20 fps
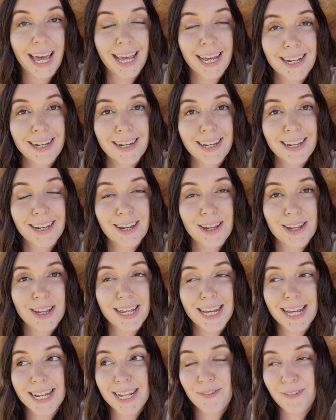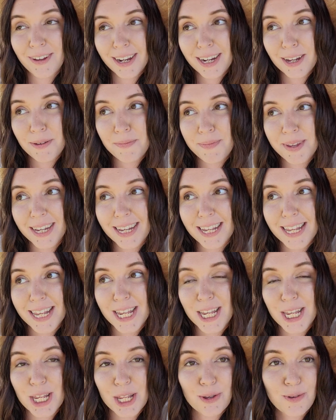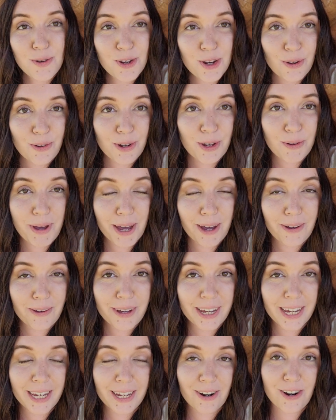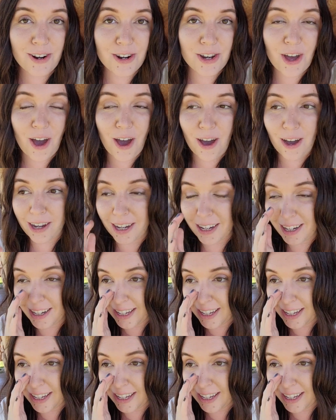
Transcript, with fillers: And it's funny because Sue joked about in her talk